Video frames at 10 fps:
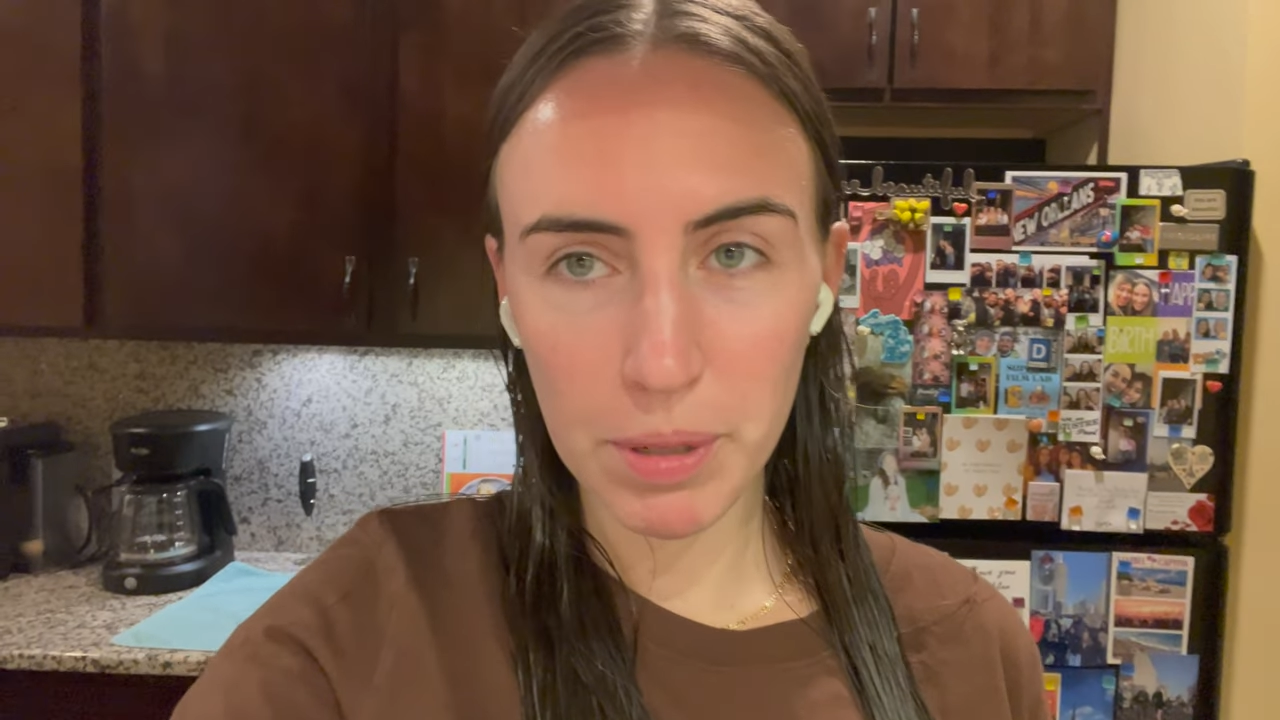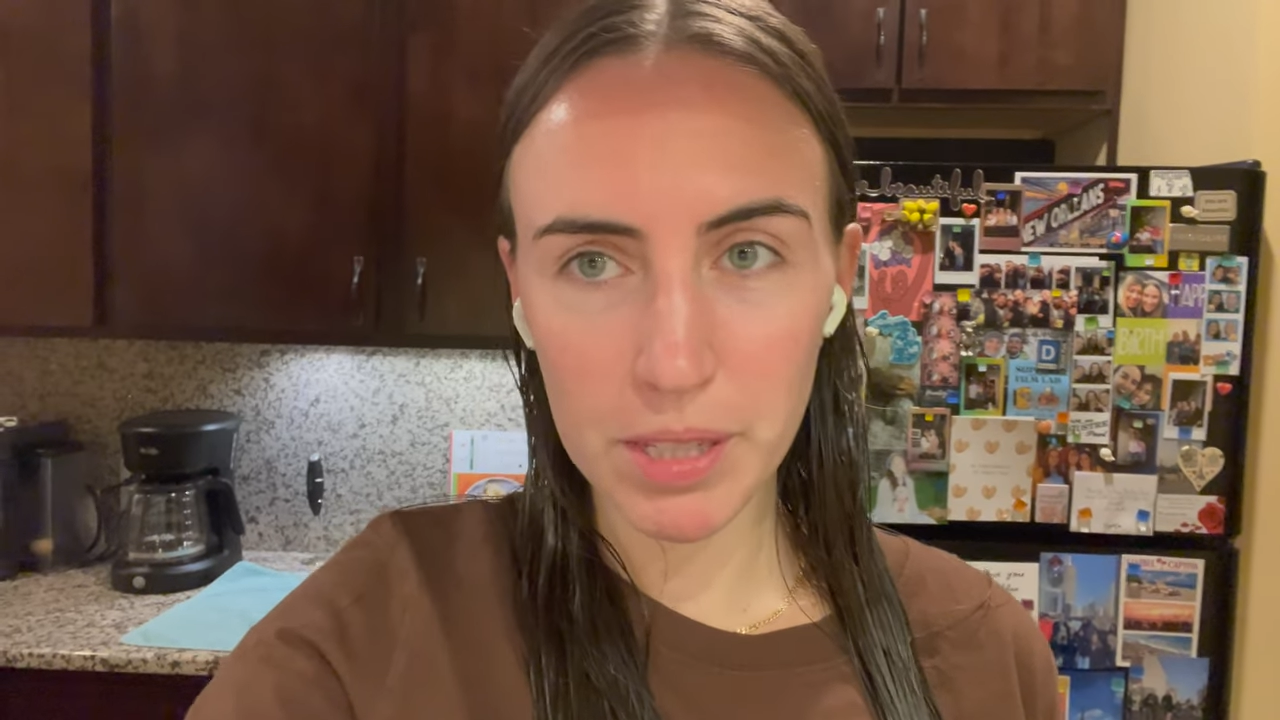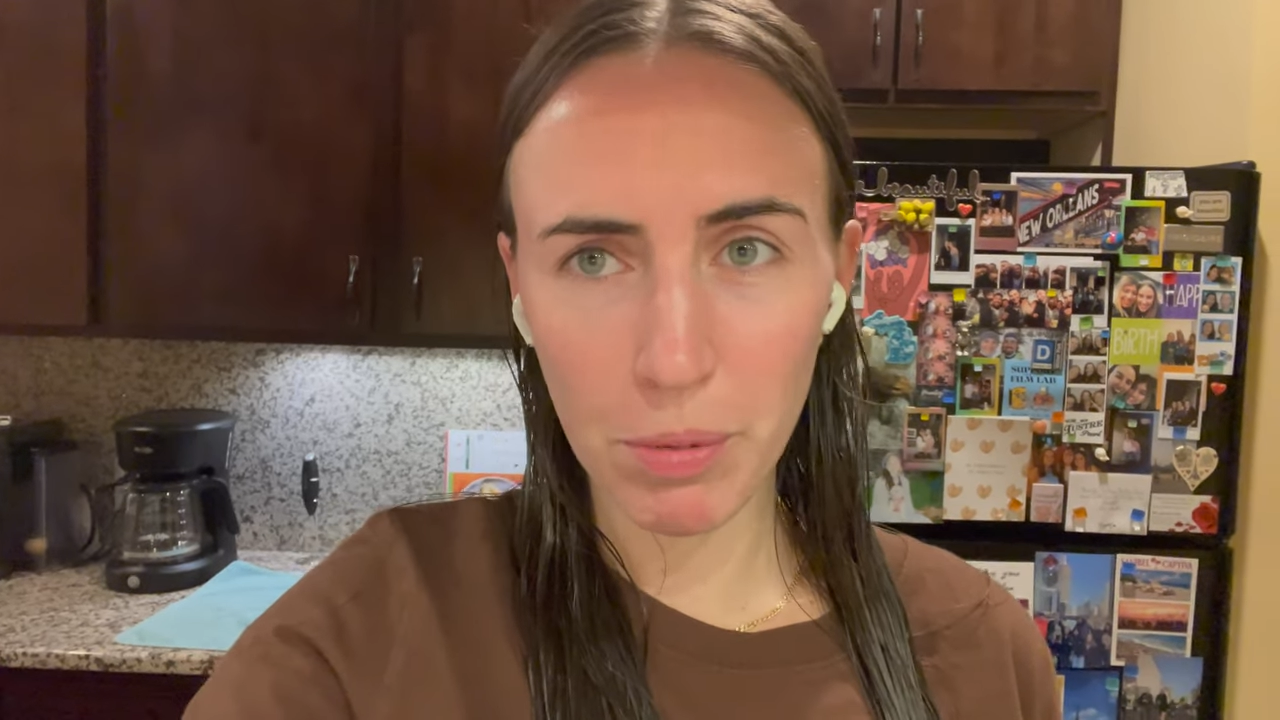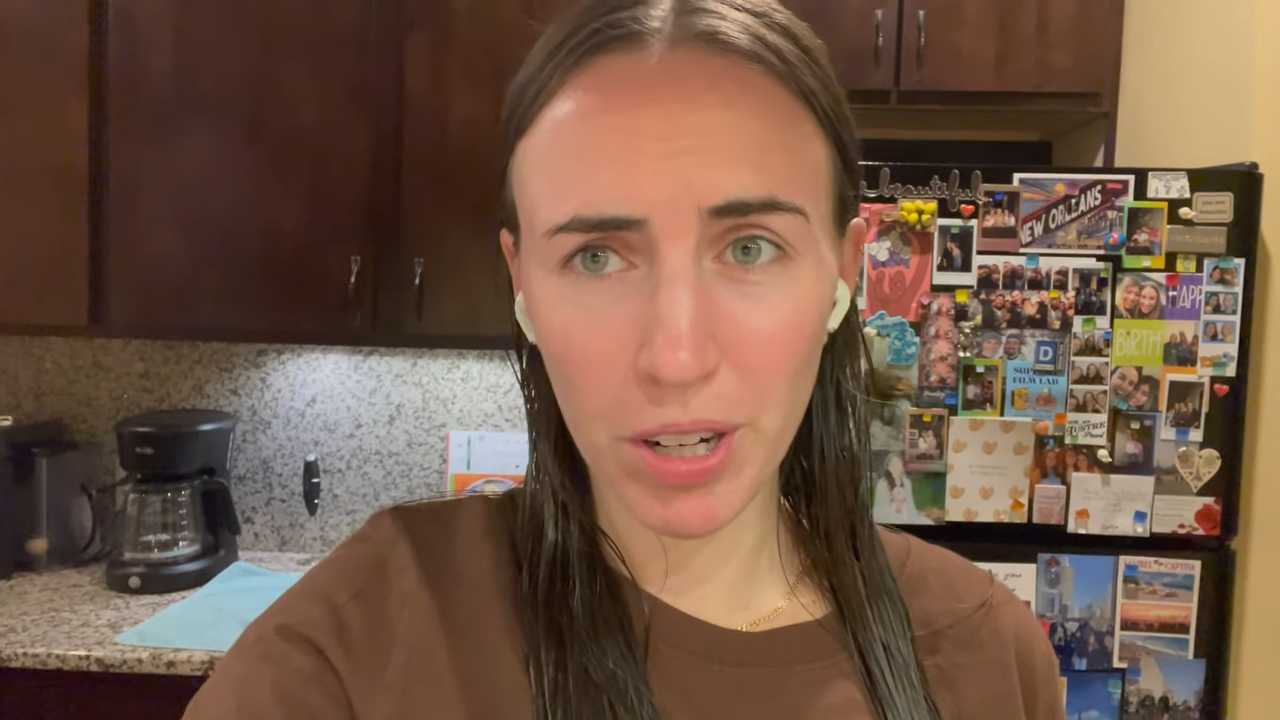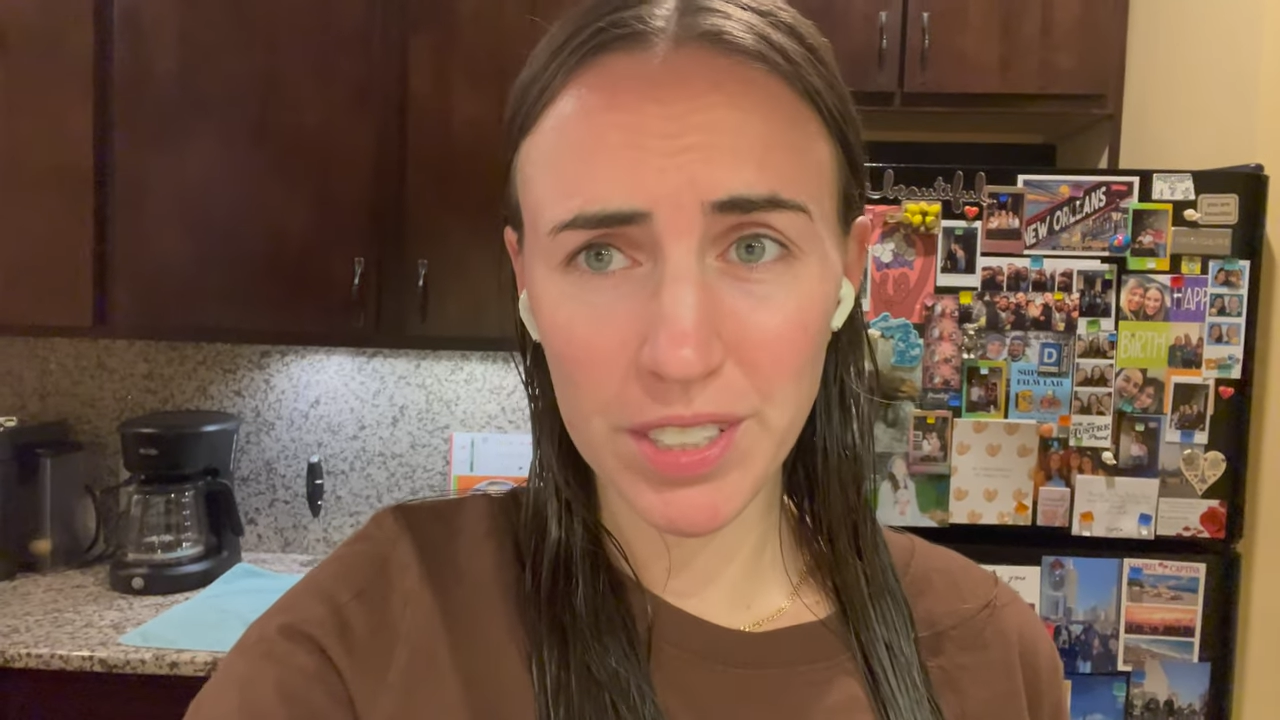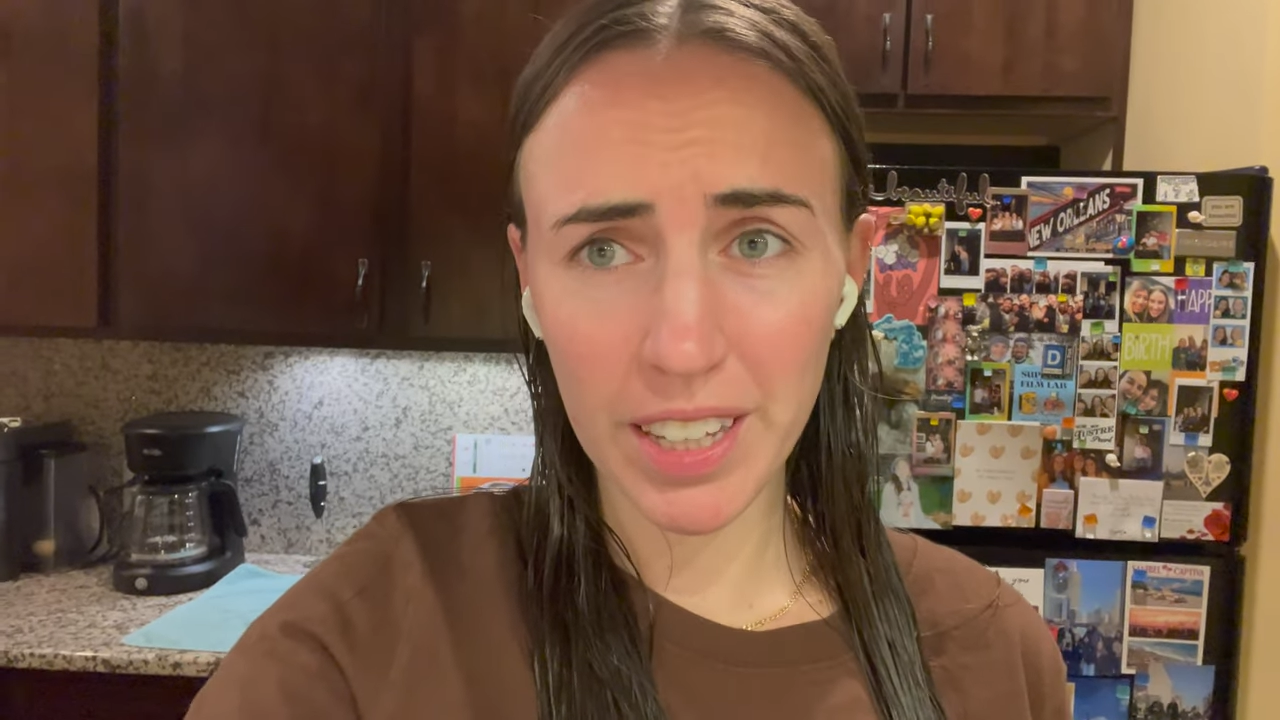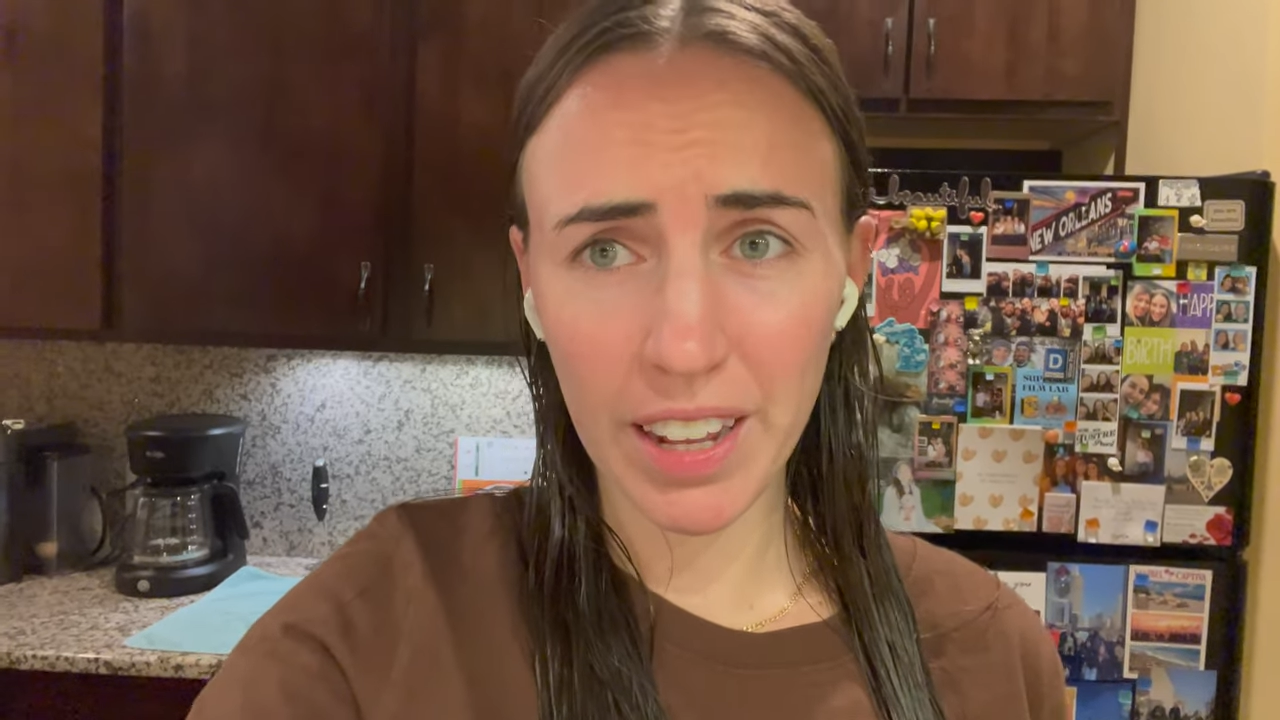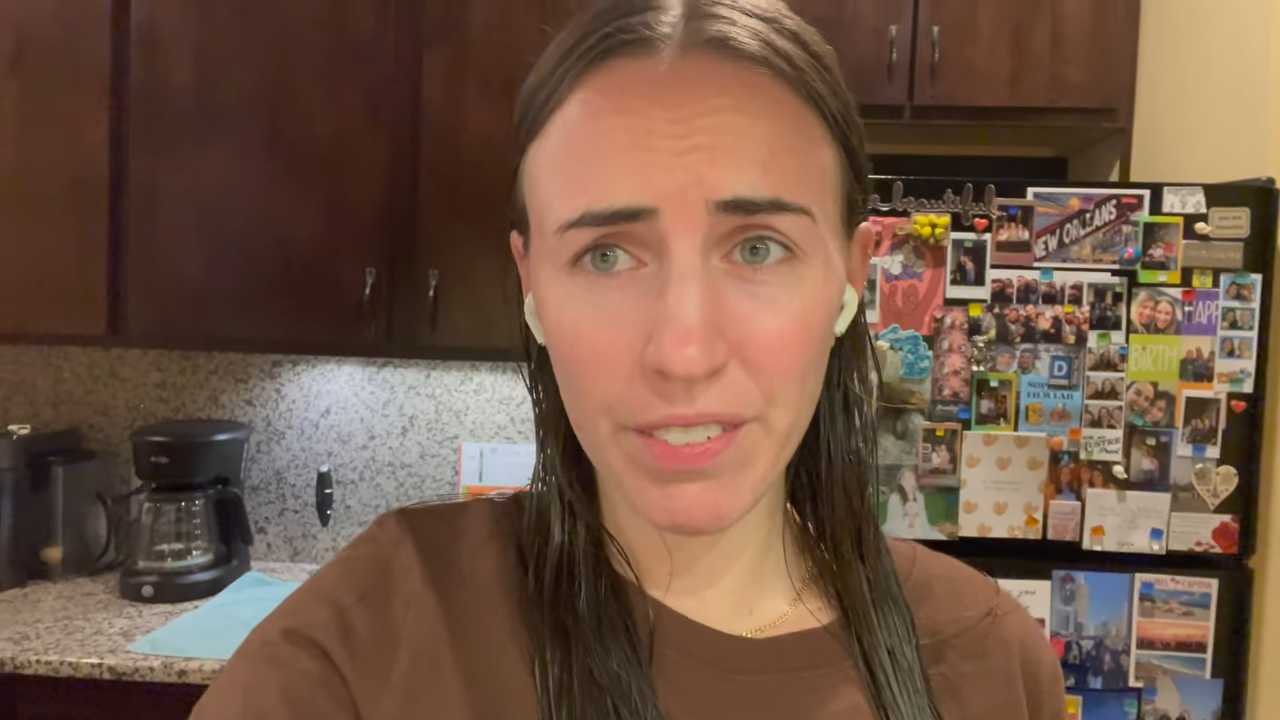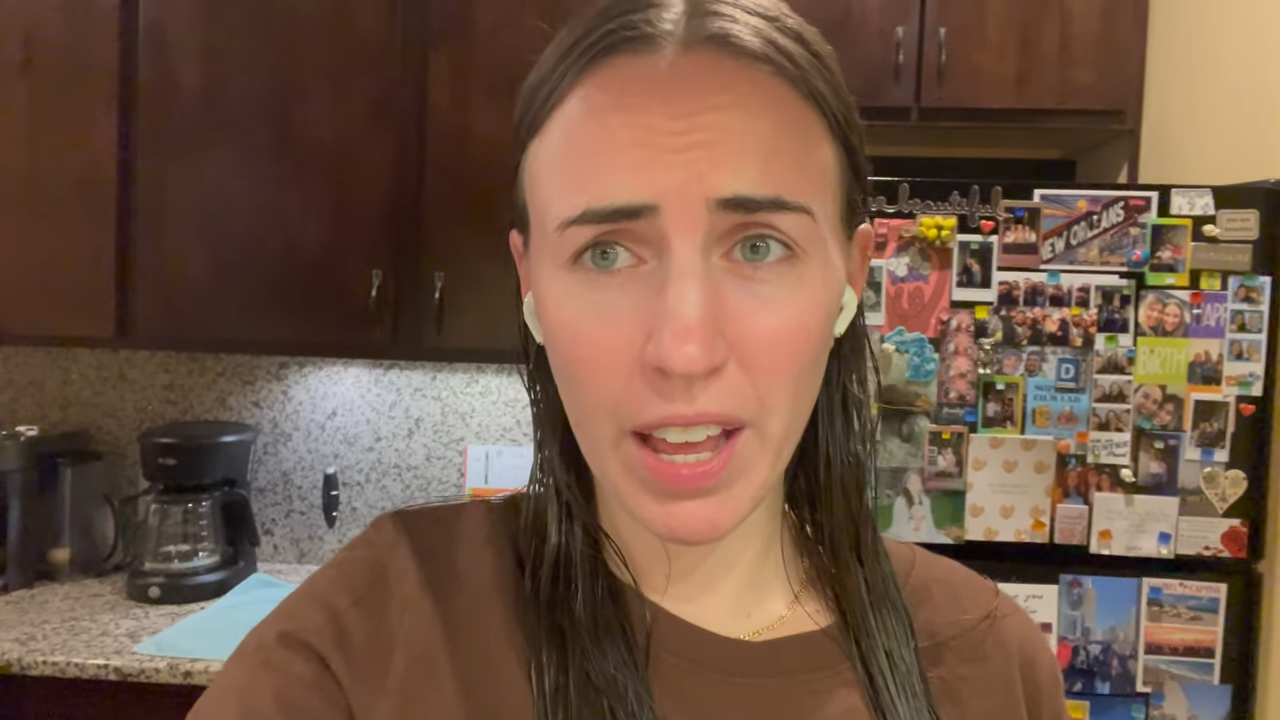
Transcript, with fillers: because I'm honestly out of